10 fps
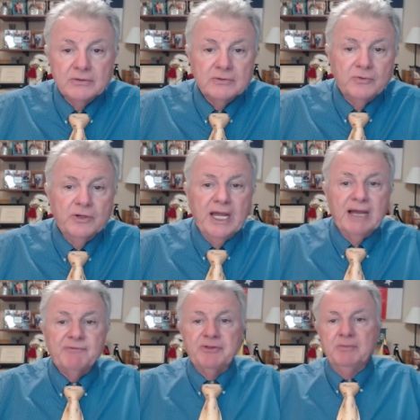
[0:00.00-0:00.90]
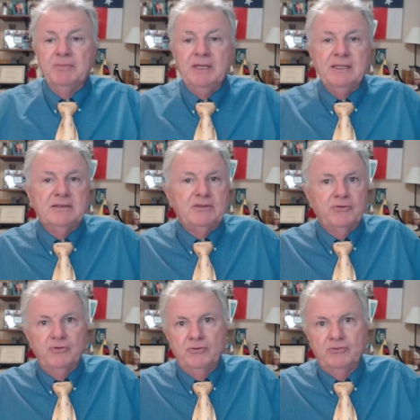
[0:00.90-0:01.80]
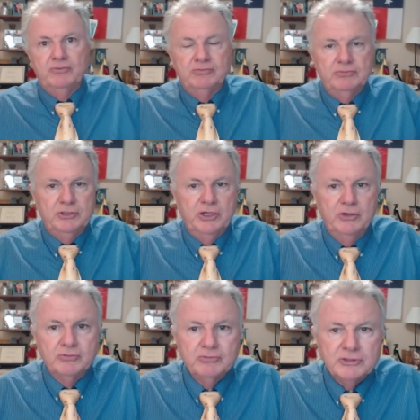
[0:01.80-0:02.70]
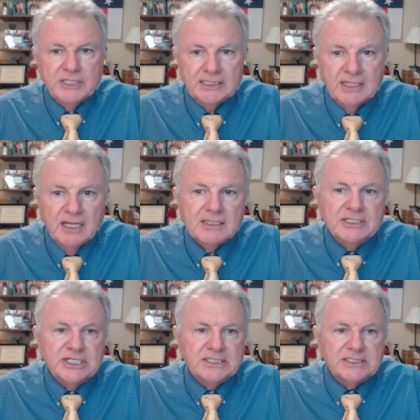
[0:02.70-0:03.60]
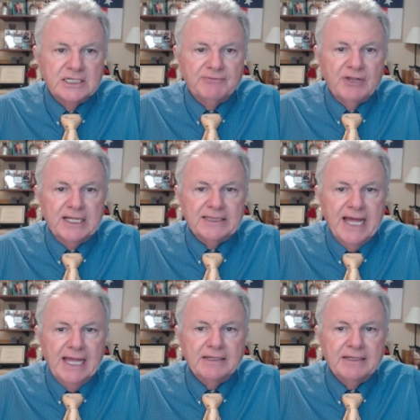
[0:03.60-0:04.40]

We have to meet through, you know, technology and stuff like that.